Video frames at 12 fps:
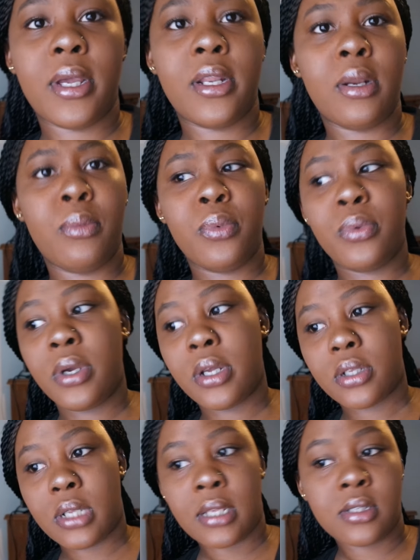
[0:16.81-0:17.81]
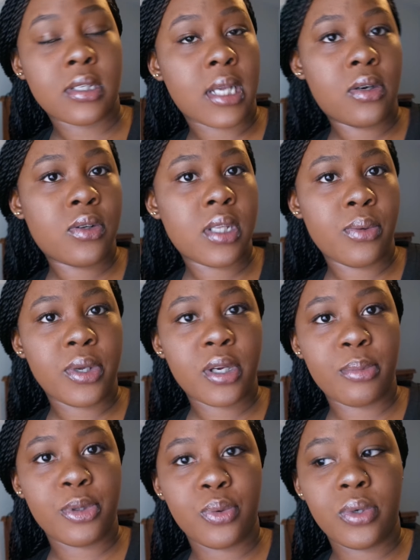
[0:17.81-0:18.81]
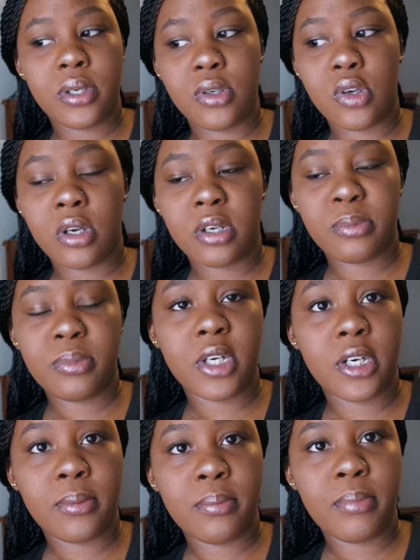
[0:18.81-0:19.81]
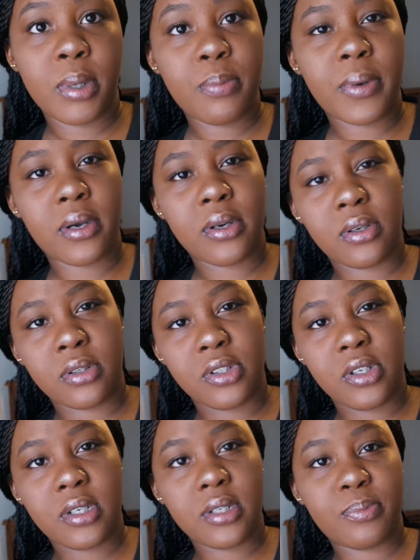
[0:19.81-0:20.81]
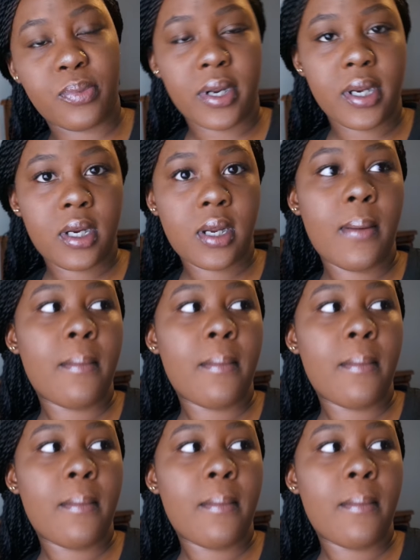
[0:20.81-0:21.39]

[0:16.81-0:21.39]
And as the title say, we're gonna be doing the donut baby powder on the donut prank.